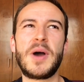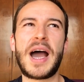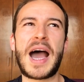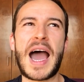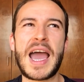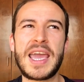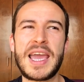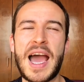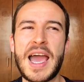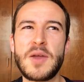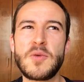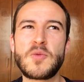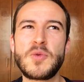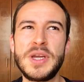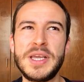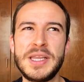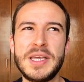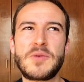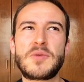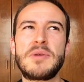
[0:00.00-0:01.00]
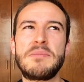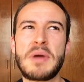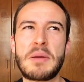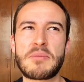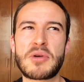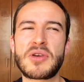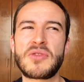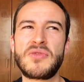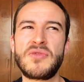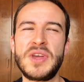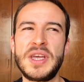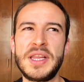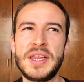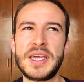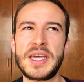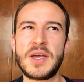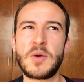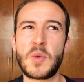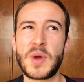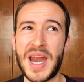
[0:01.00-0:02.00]
I really remember
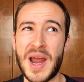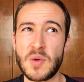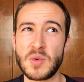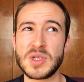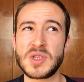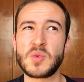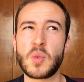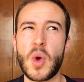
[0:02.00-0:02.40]
feeling when I was